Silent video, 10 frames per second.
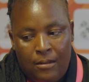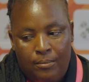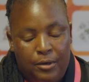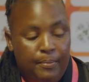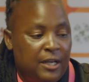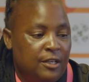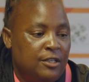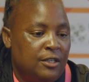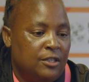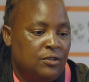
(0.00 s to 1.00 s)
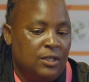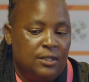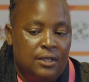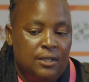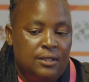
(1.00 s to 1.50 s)
Preparation is
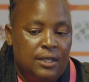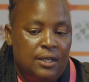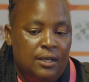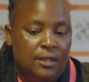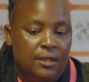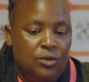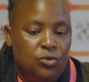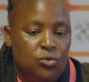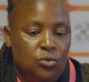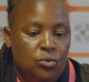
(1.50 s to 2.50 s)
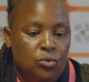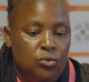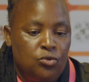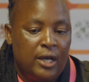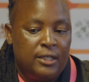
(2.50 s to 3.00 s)
a key thing to
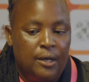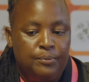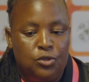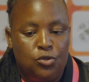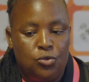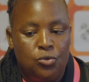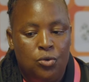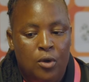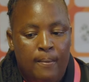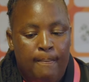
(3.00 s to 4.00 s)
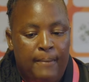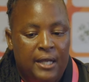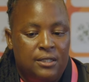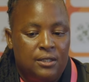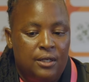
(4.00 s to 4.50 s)
adapt to,
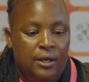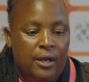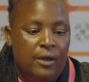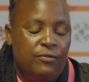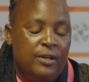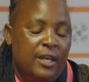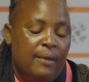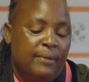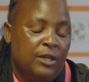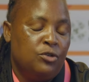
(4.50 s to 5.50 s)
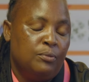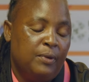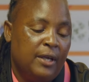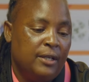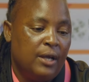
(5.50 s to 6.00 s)
but every game that we
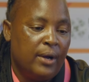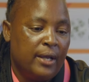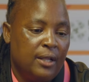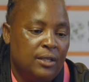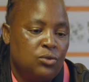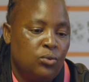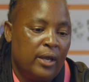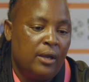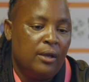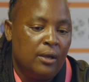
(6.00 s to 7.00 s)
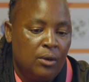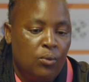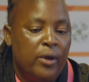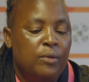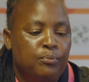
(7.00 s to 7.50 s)
played, our girls were
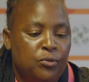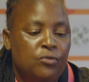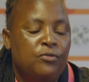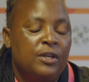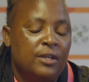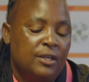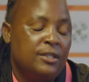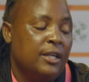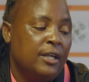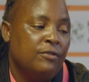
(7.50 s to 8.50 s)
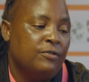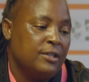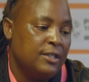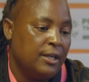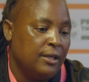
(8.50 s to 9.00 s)
improving each and every
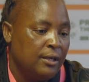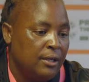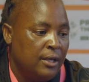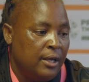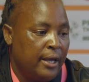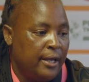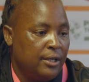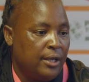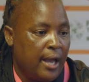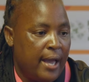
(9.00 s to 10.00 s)
day, and it's